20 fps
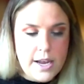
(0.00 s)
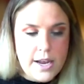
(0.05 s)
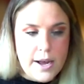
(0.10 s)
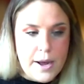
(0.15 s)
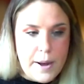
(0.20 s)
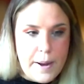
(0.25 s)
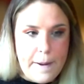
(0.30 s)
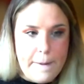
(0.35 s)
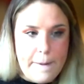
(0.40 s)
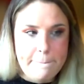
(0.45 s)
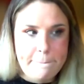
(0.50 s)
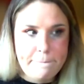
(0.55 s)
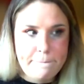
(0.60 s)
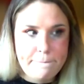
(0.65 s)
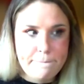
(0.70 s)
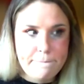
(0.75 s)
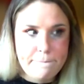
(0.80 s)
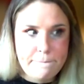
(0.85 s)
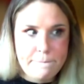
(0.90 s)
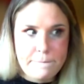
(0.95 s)

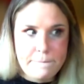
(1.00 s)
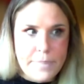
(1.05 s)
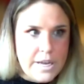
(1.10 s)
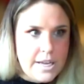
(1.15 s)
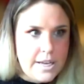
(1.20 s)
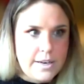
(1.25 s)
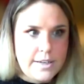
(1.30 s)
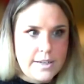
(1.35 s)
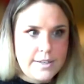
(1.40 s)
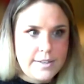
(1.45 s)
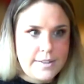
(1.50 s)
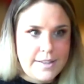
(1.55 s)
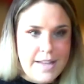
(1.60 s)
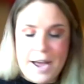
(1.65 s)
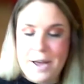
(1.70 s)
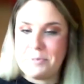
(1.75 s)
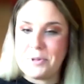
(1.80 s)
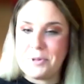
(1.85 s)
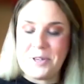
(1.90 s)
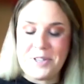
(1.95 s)
But
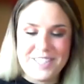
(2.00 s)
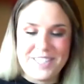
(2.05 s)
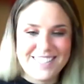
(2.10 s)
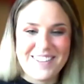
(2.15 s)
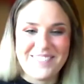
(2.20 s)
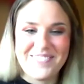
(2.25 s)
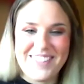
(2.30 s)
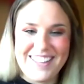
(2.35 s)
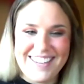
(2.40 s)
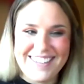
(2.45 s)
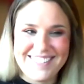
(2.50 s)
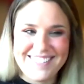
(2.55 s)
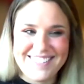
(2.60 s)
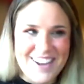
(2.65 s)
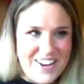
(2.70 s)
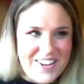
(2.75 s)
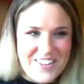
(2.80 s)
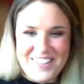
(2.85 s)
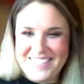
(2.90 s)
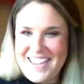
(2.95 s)
I'm learning something
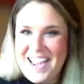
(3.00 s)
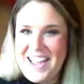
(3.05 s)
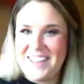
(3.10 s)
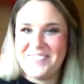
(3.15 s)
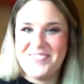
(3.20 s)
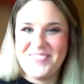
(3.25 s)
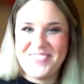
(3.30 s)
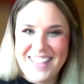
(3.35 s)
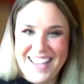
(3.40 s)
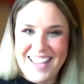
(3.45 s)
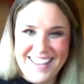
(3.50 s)
all the time